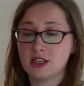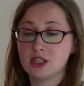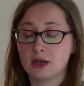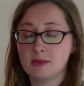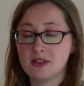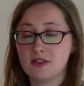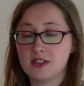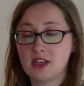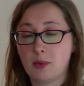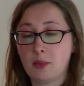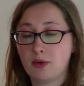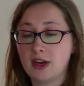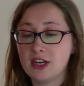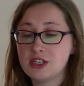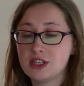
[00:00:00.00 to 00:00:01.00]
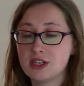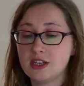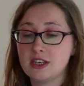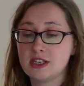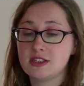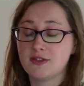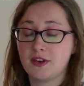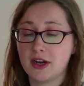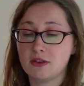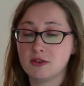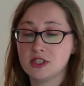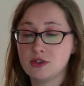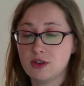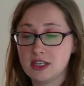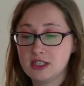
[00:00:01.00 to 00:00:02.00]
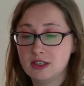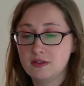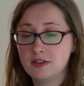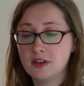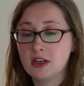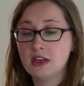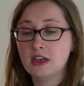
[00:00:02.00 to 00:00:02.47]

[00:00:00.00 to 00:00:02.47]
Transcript: terms of its operation, and it's very restrictive.